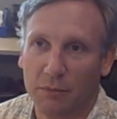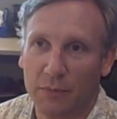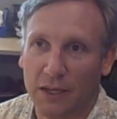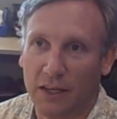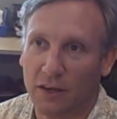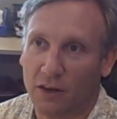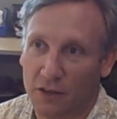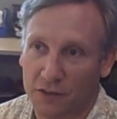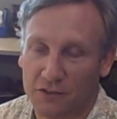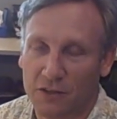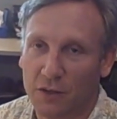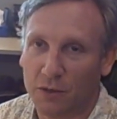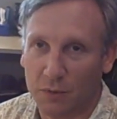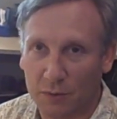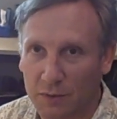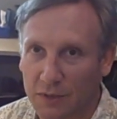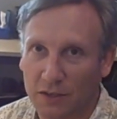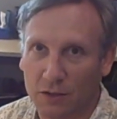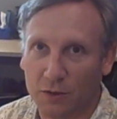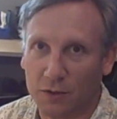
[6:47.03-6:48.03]
and also
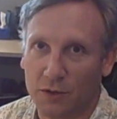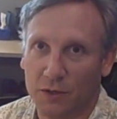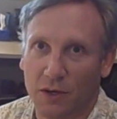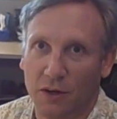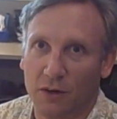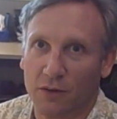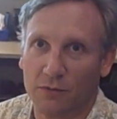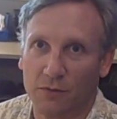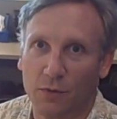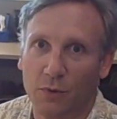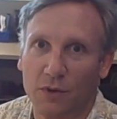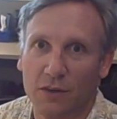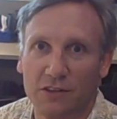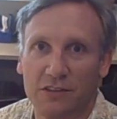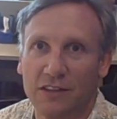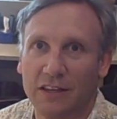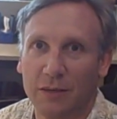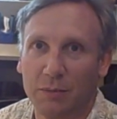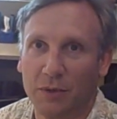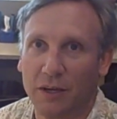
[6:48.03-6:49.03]
we include our Ford
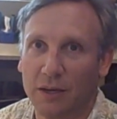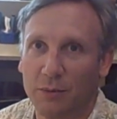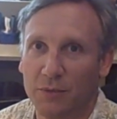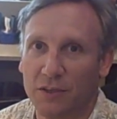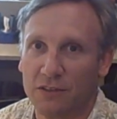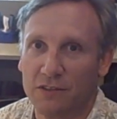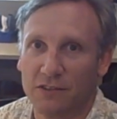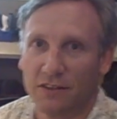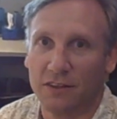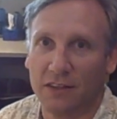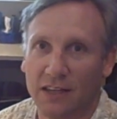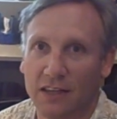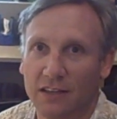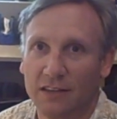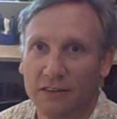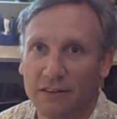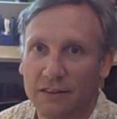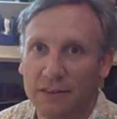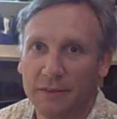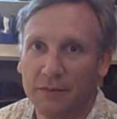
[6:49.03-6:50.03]
Escape hybrids in
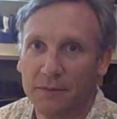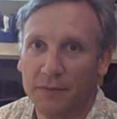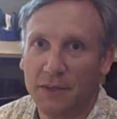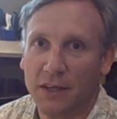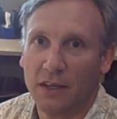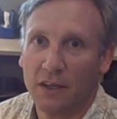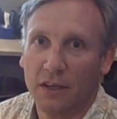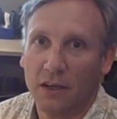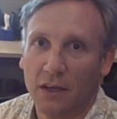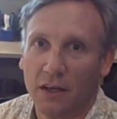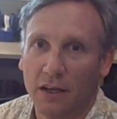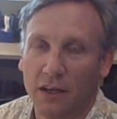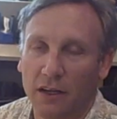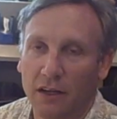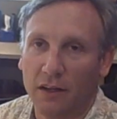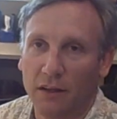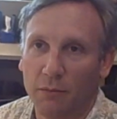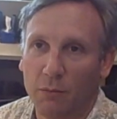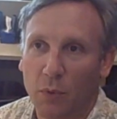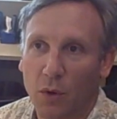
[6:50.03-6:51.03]

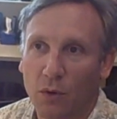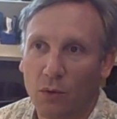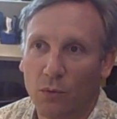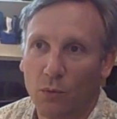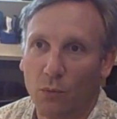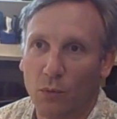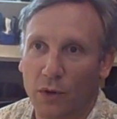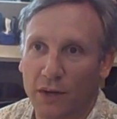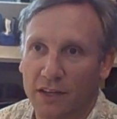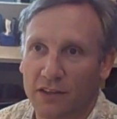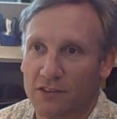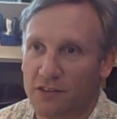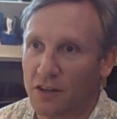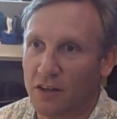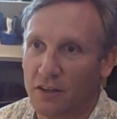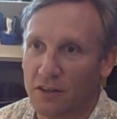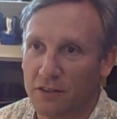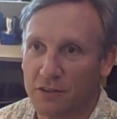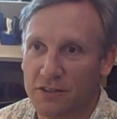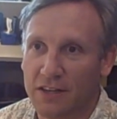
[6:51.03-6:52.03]
that. When it's
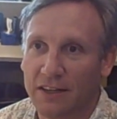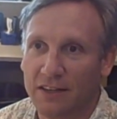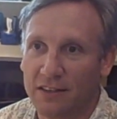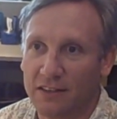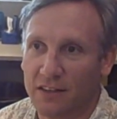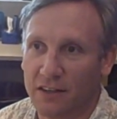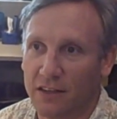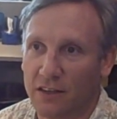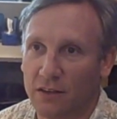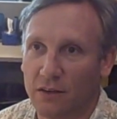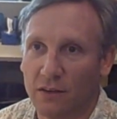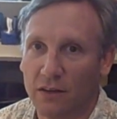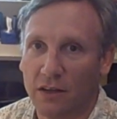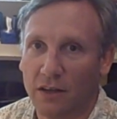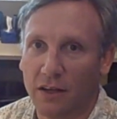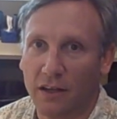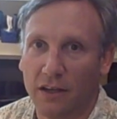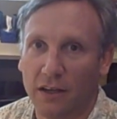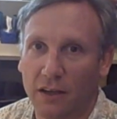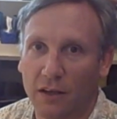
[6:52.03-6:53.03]
all said and done,
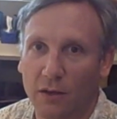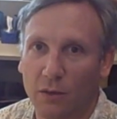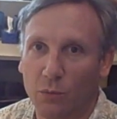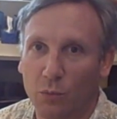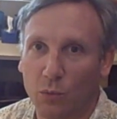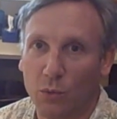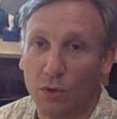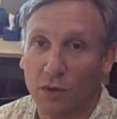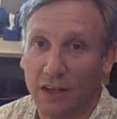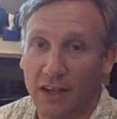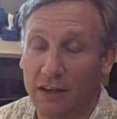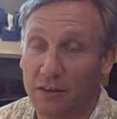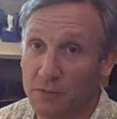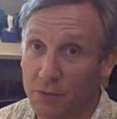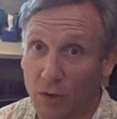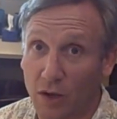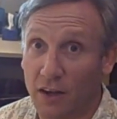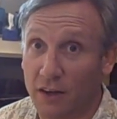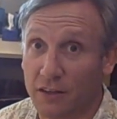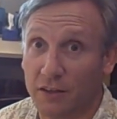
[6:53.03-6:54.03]
we'll
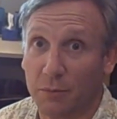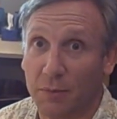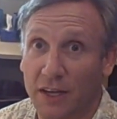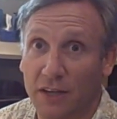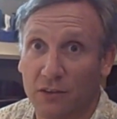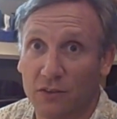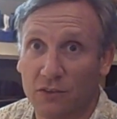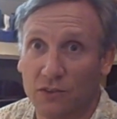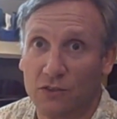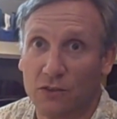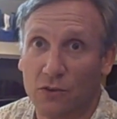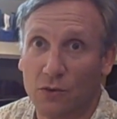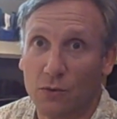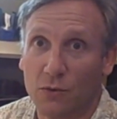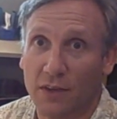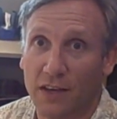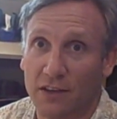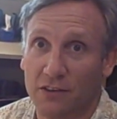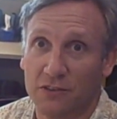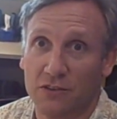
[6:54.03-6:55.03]
have logged about
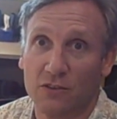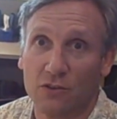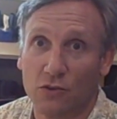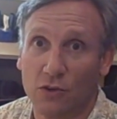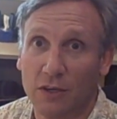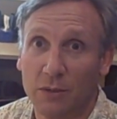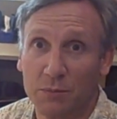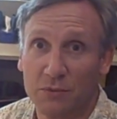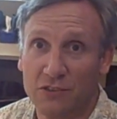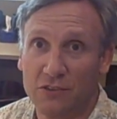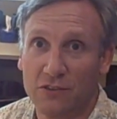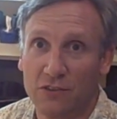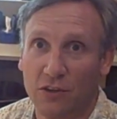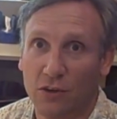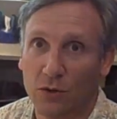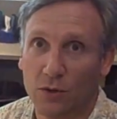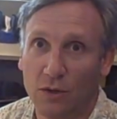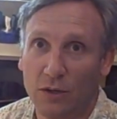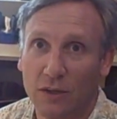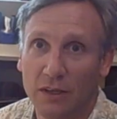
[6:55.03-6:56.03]
2,000 trips
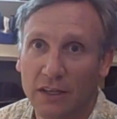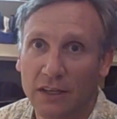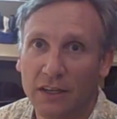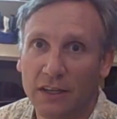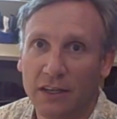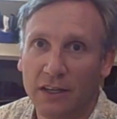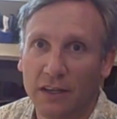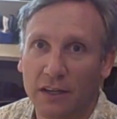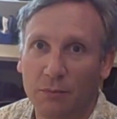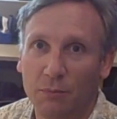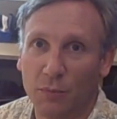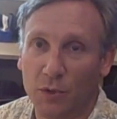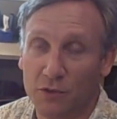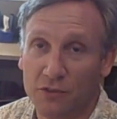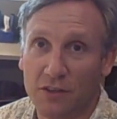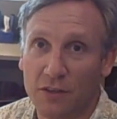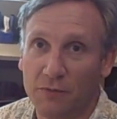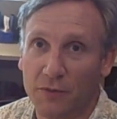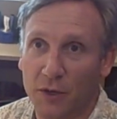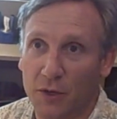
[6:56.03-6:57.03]
total.
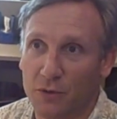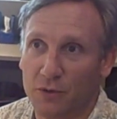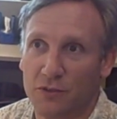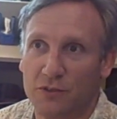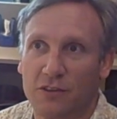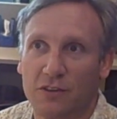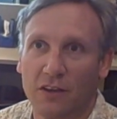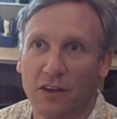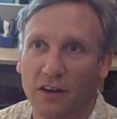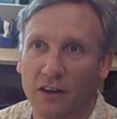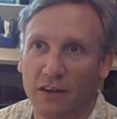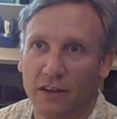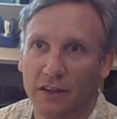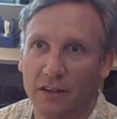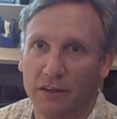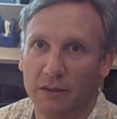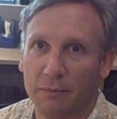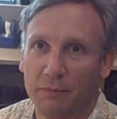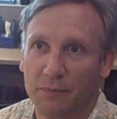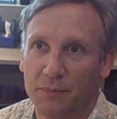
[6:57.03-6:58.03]
Most of those,
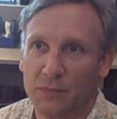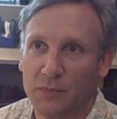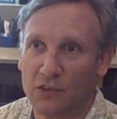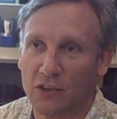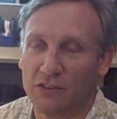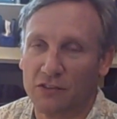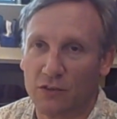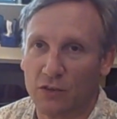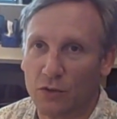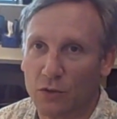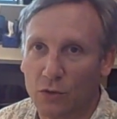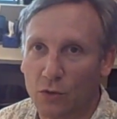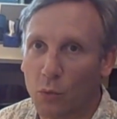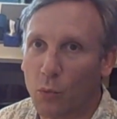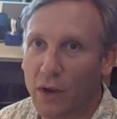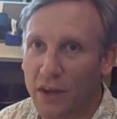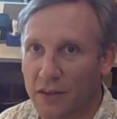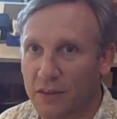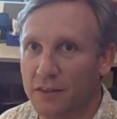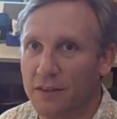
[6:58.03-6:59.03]
just the
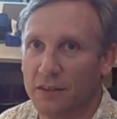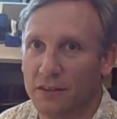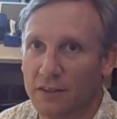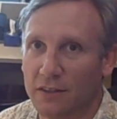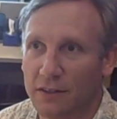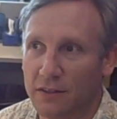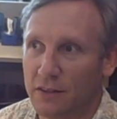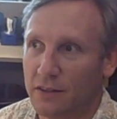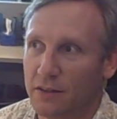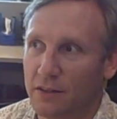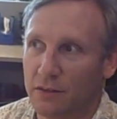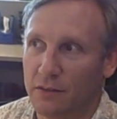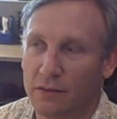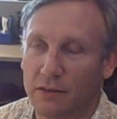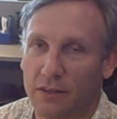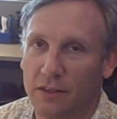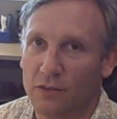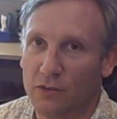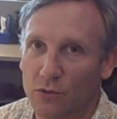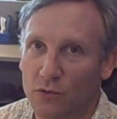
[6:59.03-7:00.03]
way the
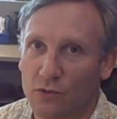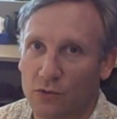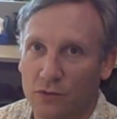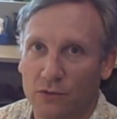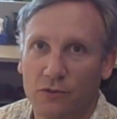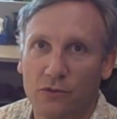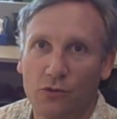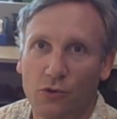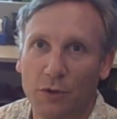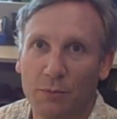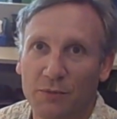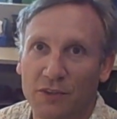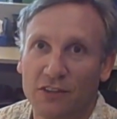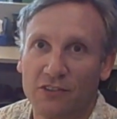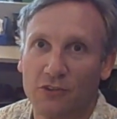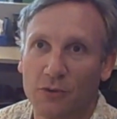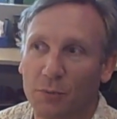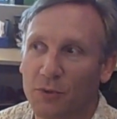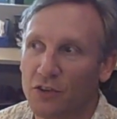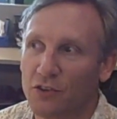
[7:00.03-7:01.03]
trip
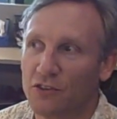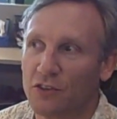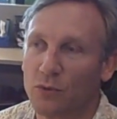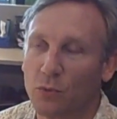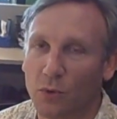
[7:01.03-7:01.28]
distribution